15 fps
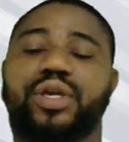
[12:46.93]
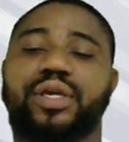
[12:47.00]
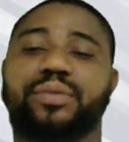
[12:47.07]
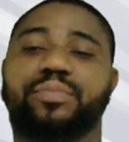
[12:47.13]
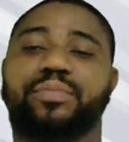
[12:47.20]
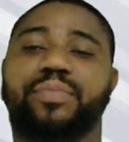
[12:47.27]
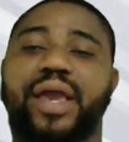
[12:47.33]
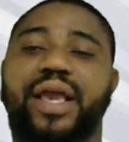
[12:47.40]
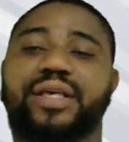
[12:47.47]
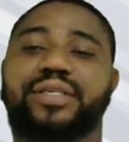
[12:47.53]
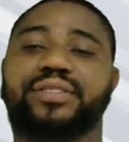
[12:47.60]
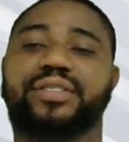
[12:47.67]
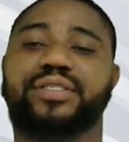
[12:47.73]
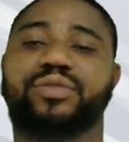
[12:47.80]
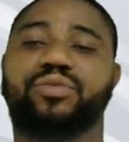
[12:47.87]
in
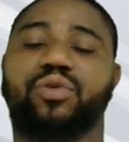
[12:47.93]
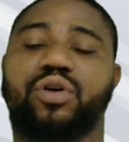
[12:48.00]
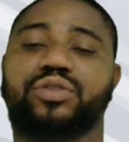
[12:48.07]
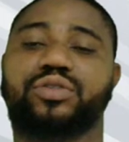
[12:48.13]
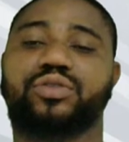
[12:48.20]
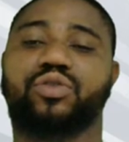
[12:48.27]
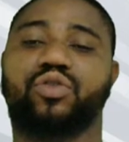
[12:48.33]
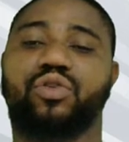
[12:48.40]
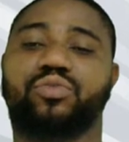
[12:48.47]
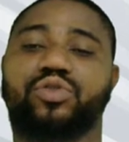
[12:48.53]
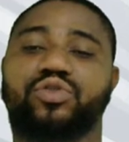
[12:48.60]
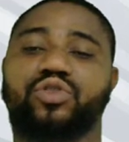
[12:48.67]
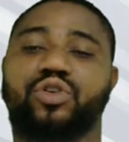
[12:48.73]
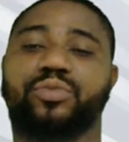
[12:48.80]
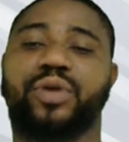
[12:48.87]
pairs is what?
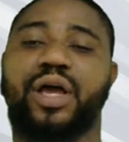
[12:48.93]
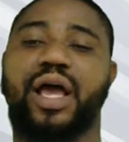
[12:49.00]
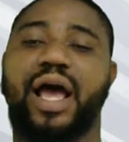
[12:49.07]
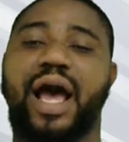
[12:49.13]
Chromosome.